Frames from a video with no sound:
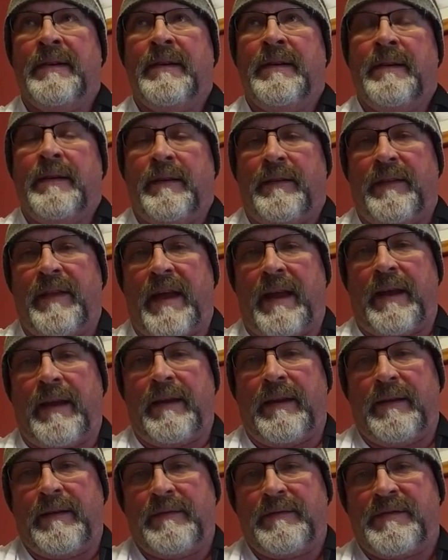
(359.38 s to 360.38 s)

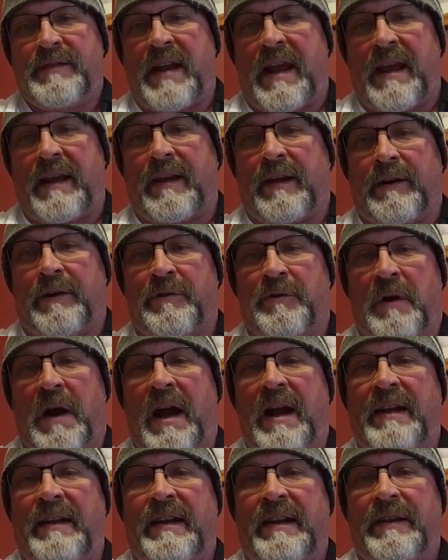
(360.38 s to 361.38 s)
They take a
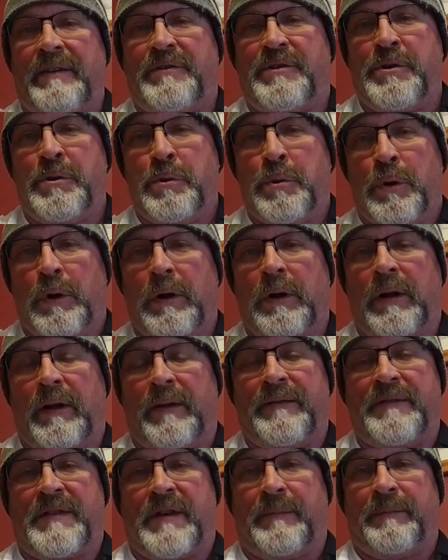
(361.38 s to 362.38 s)
grinding tool
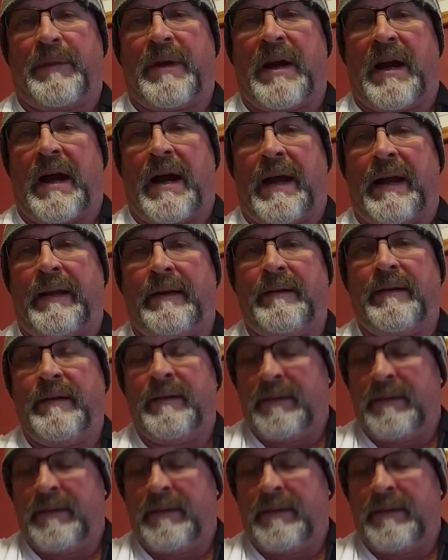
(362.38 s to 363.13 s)
of some kind